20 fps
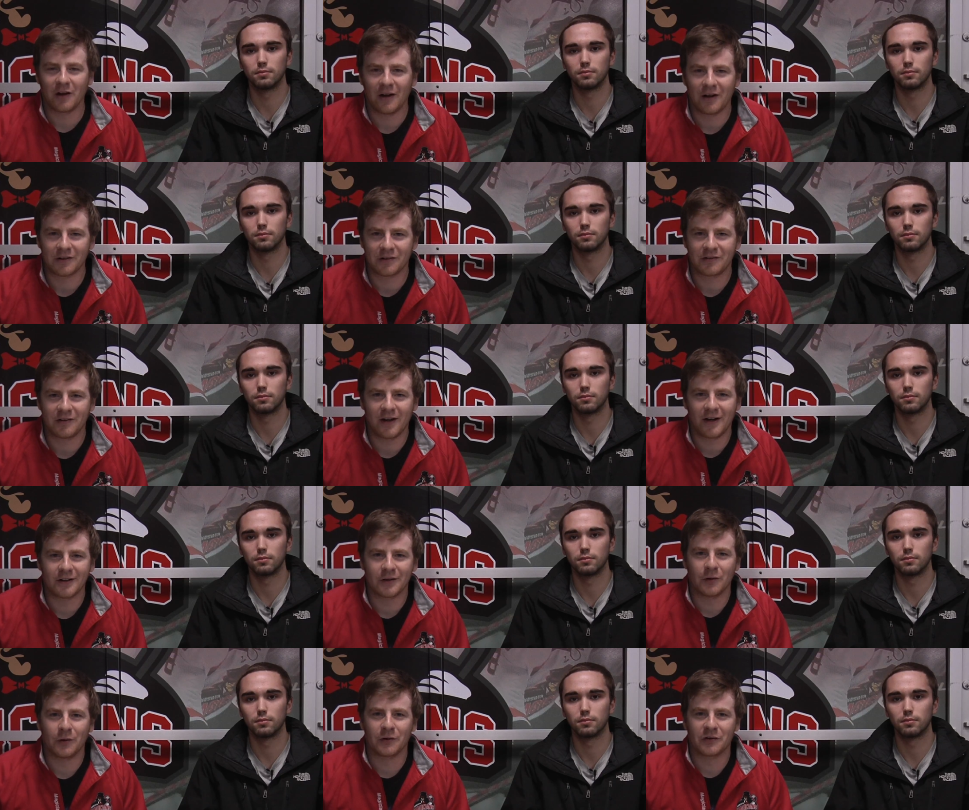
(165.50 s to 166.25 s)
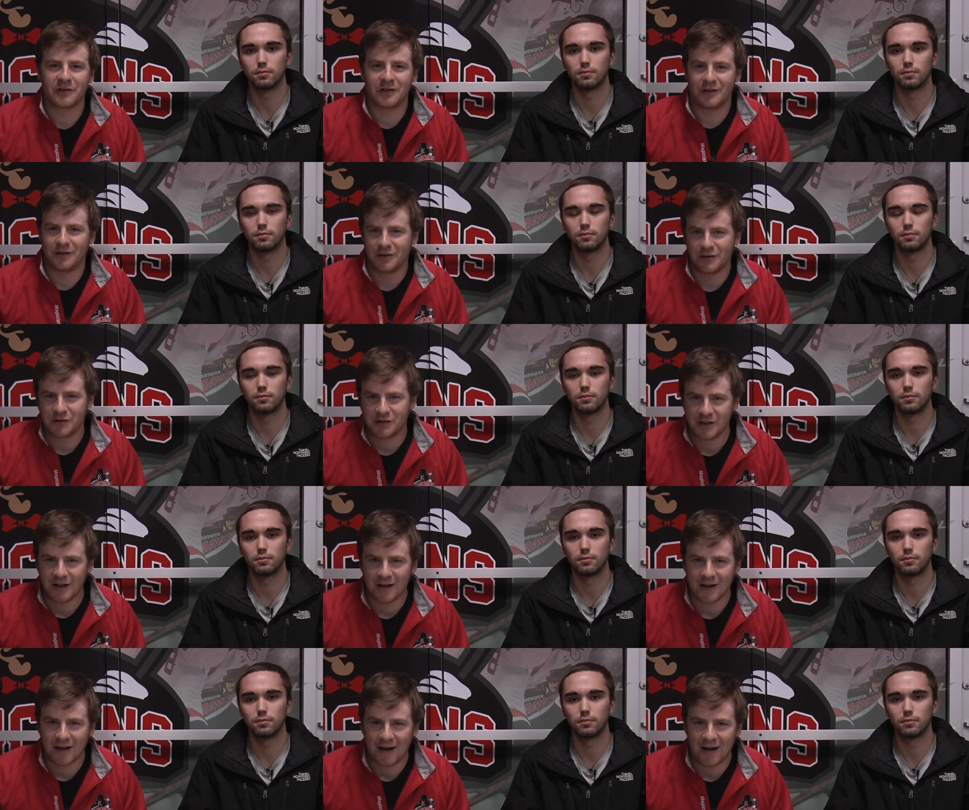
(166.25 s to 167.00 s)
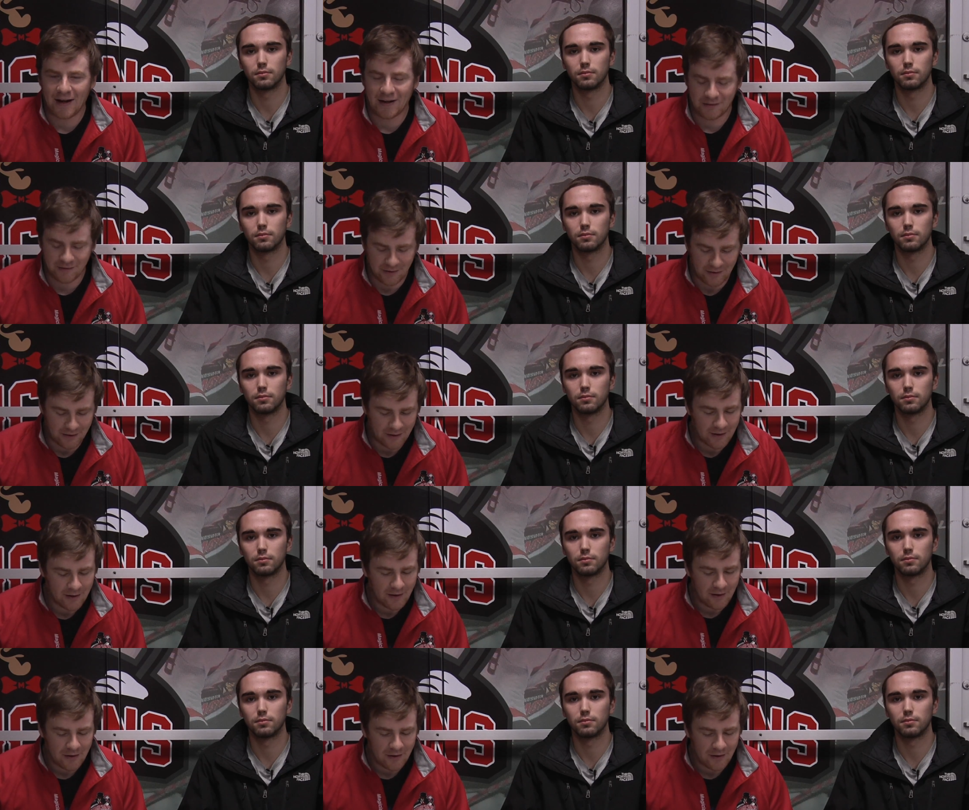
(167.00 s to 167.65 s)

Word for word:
Speaker 1: alongside goaltender Jake Acton.